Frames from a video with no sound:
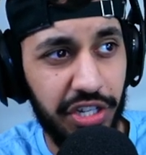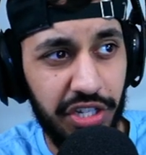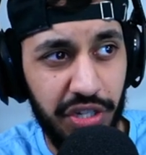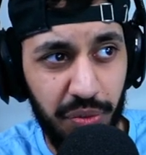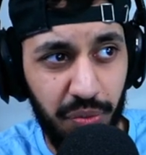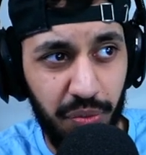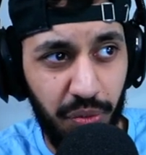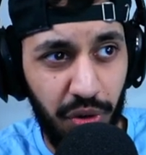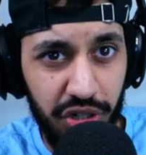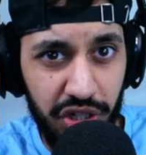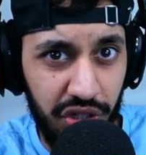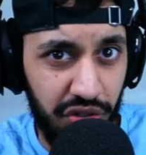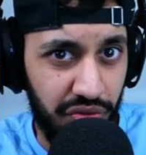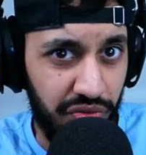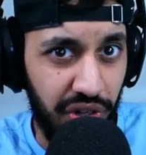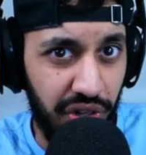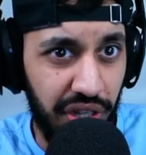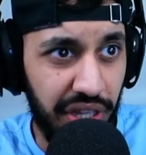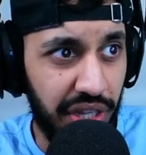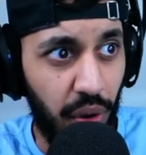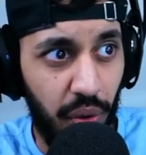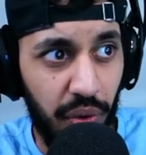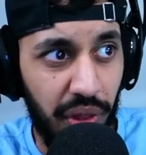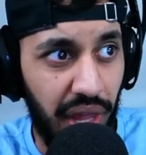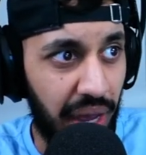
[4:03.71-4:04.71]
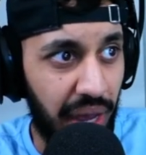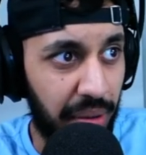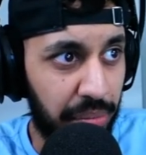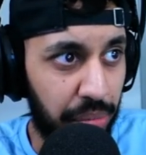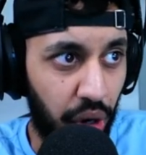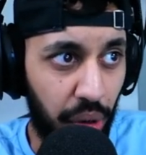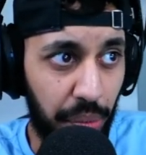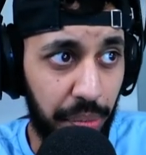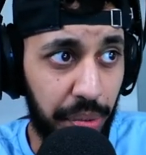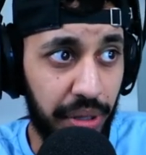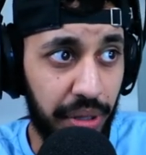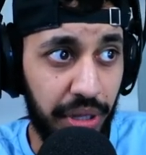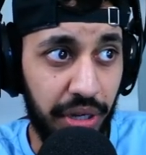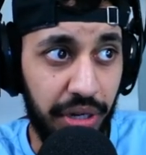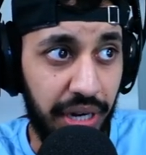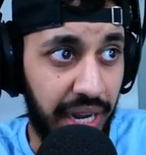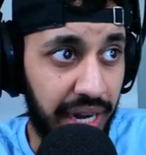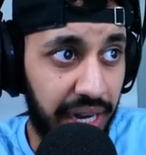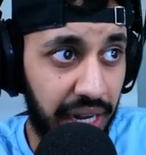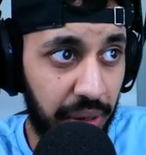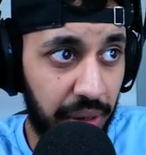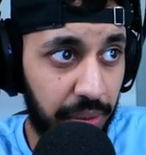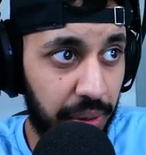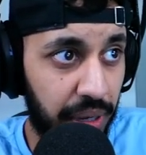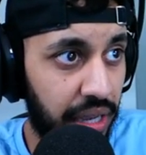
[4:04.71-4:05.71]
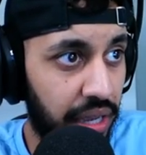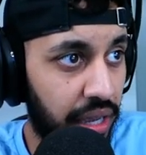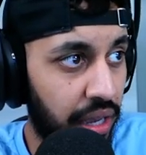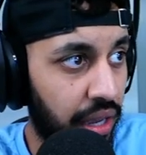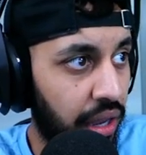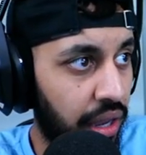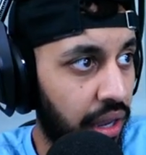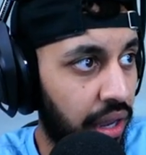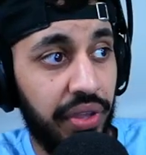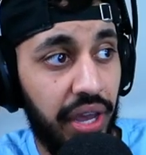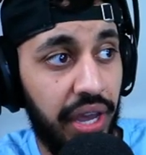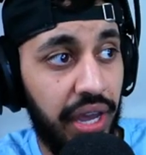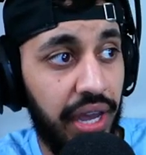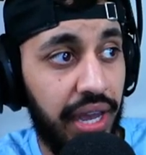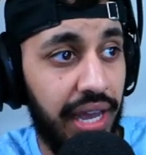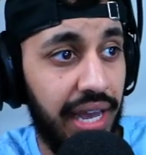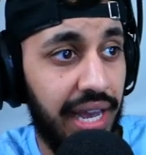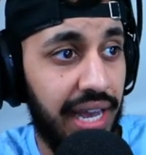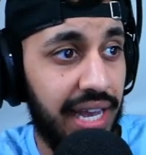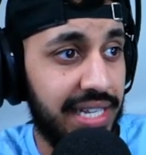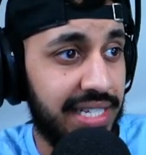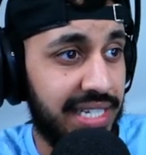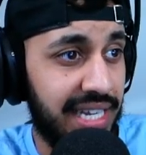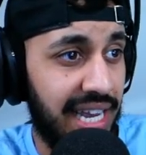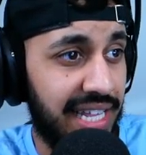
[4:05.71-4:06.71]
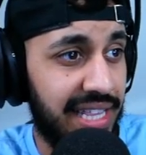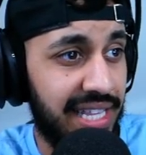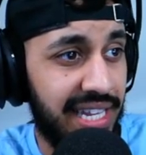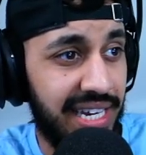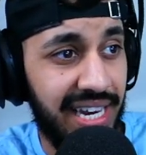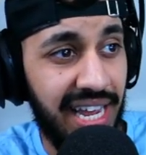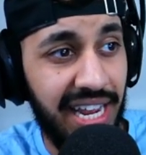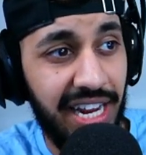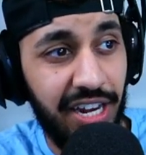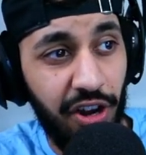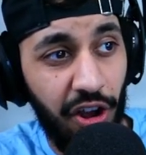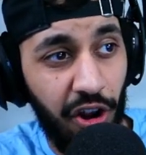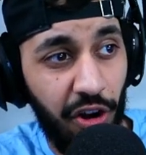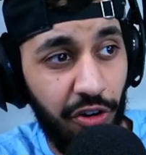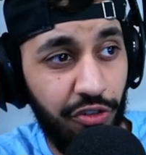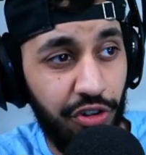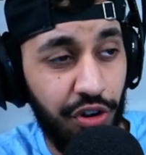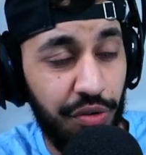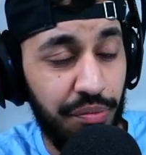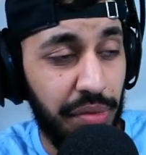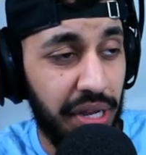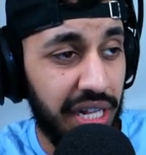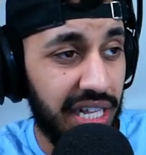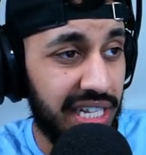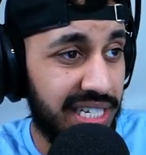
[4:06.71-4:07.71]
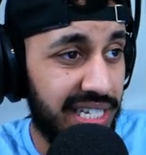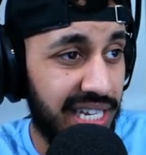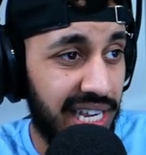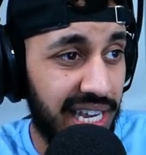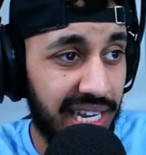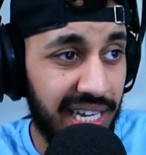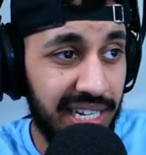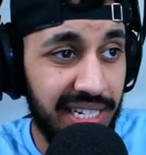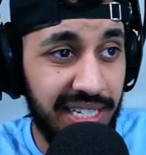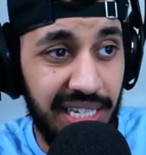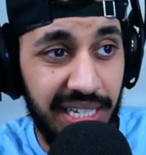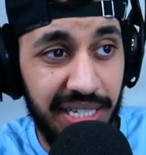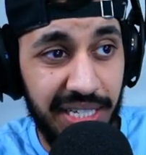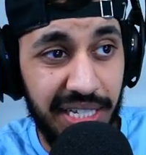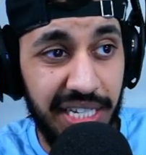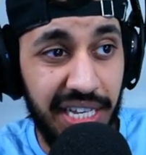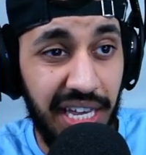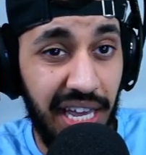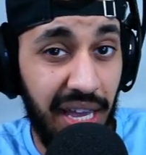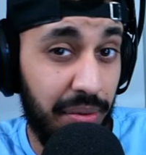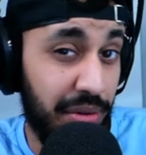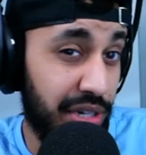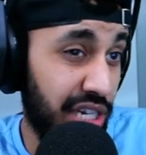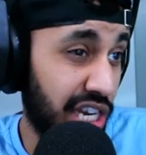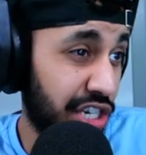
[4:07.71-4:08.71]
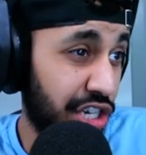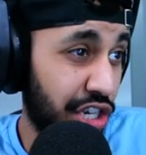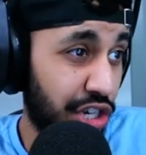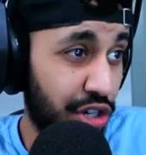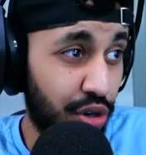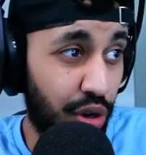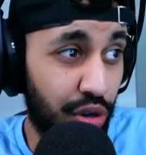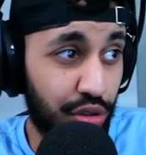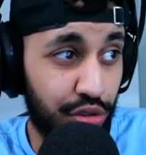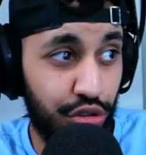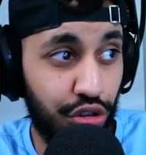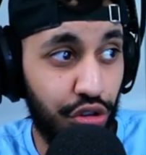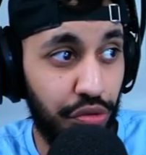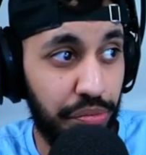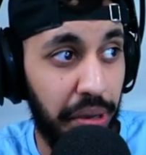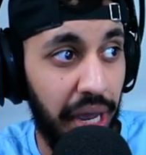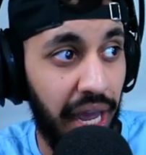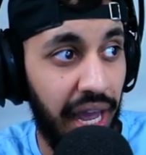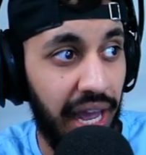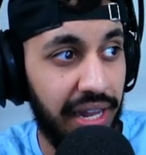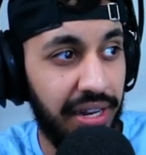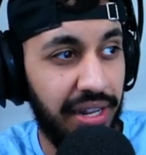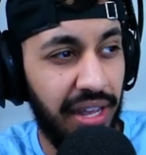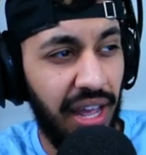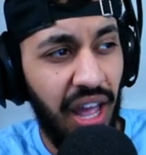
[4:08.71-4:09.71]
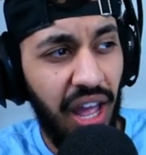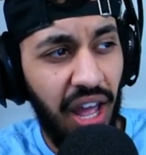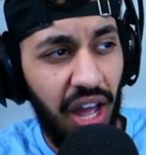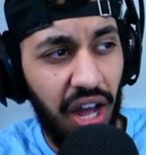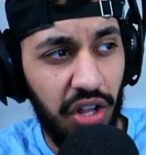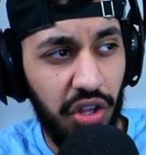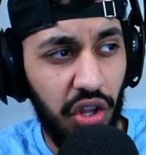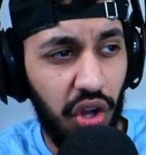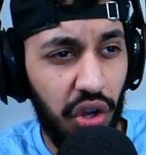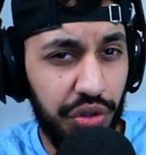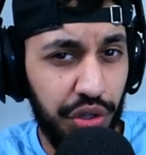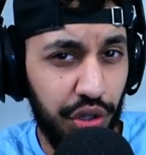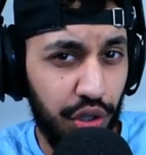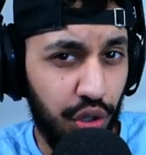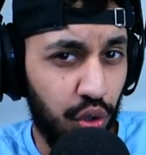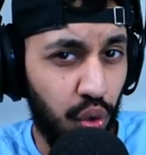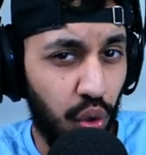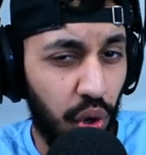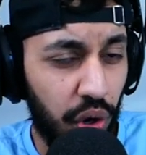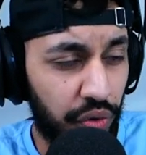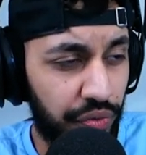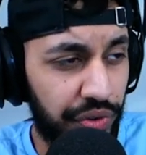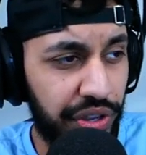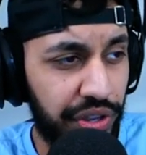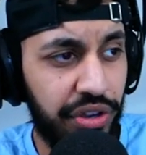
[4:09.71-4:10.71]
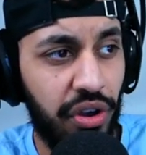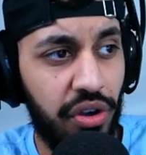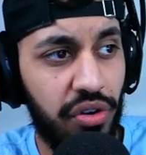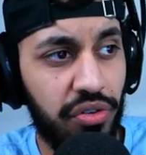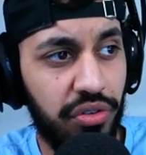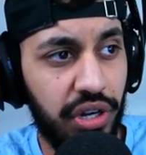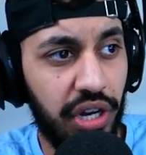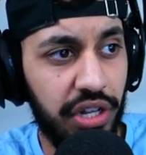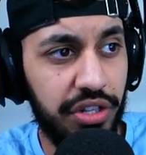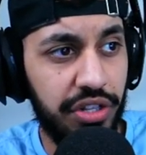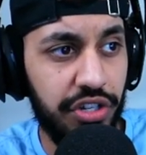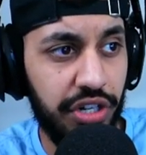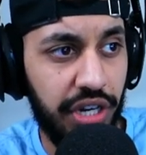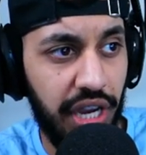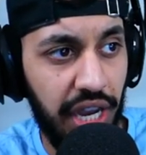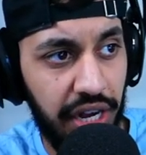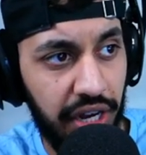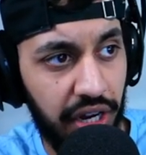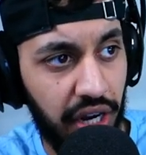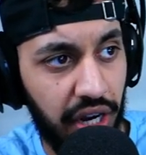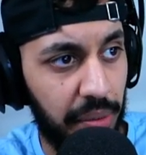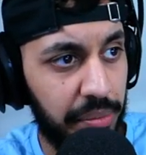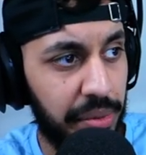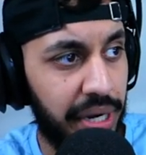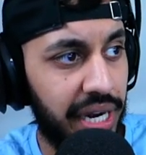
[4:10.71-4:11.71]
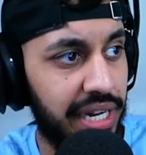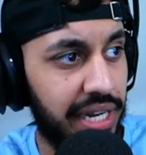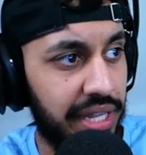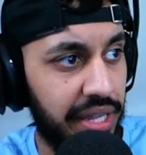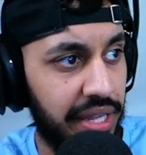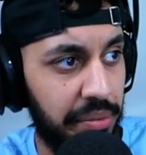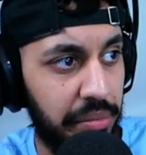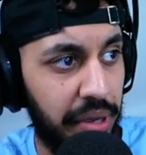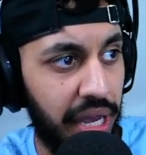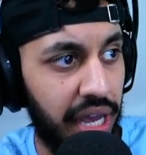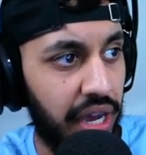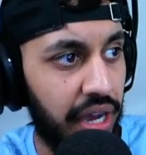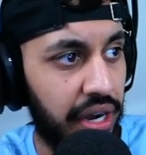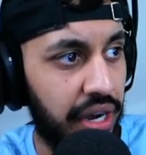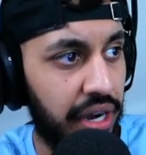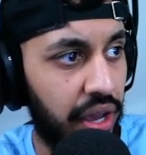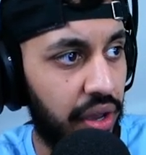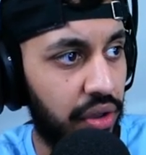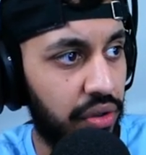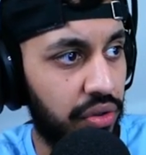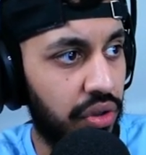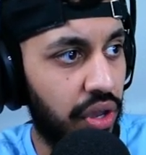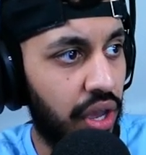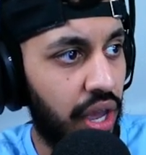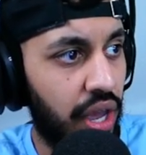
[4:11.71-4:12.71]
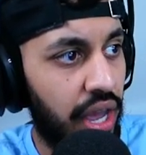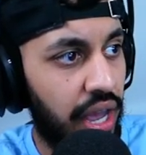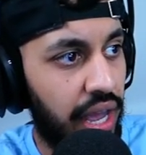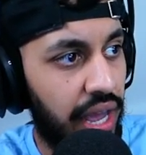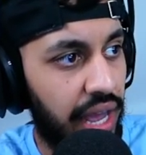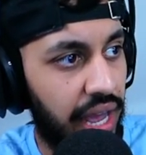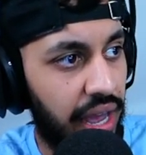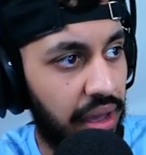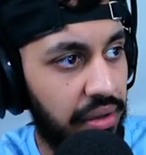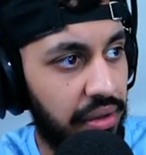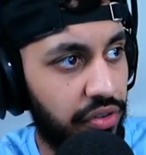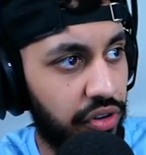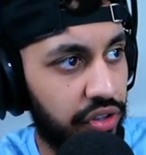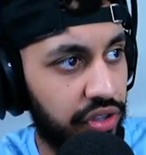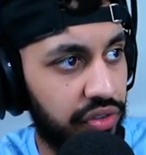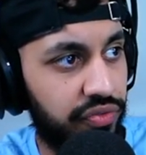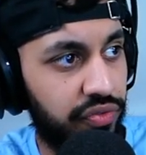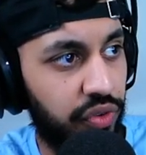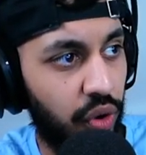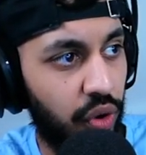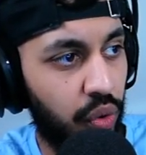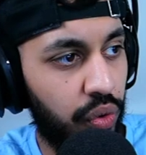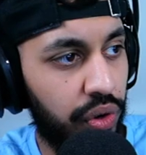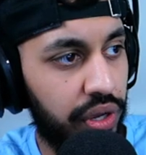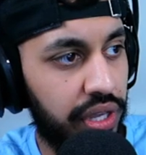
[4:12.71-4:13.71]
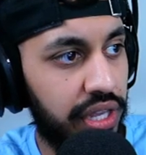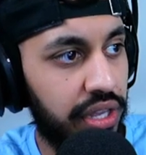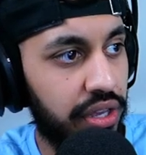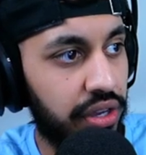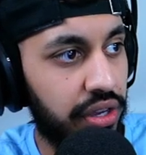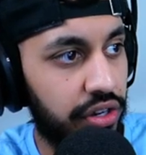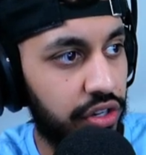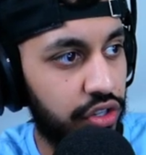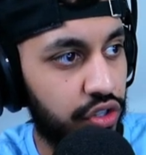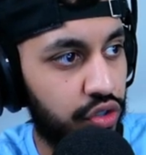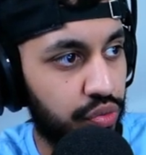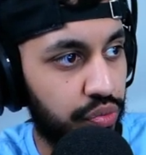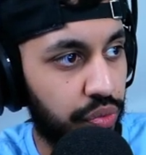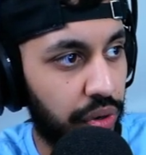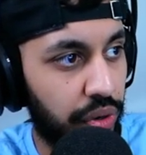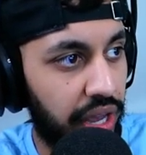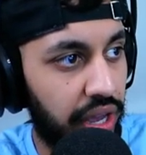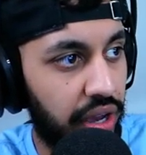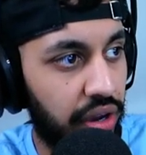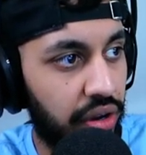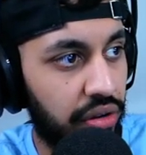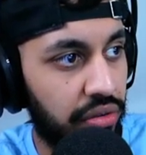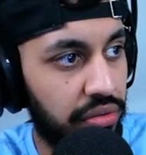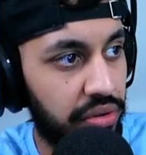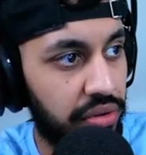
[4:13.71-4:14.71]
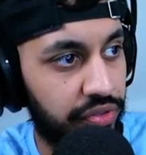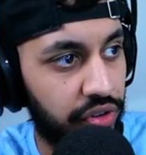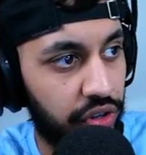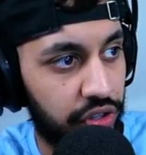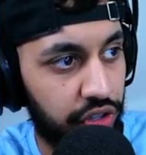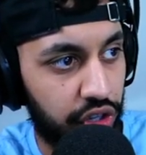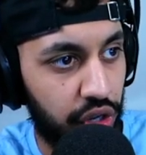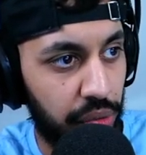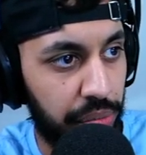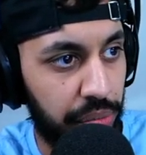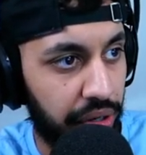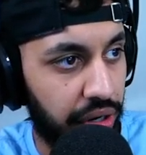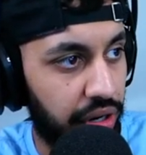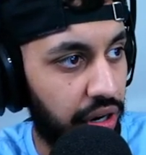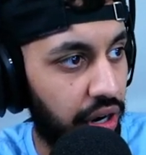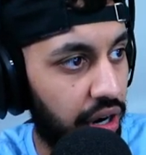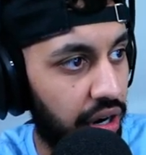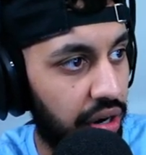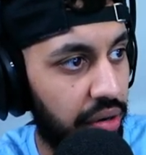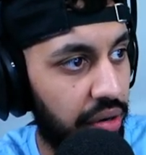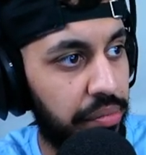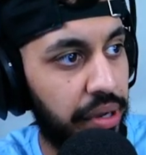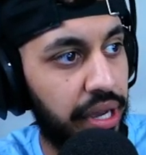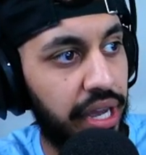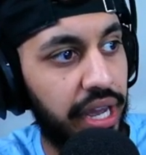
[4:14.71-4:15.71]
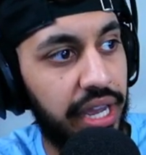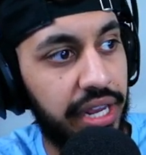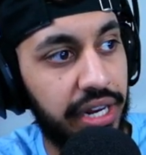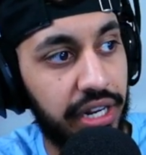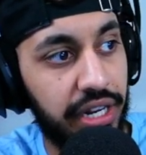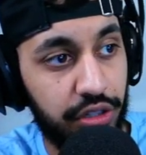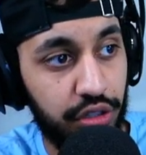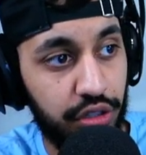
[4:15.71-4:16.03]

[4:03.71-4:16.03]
because it wasn't really all that popular anyway. Is in the 900 millisecond TTK, which is actually not too bad. A lot of the lower recoil guns are kind of coming into the meta now. We've got the Volk here as well. We've got the Cooper Carbine,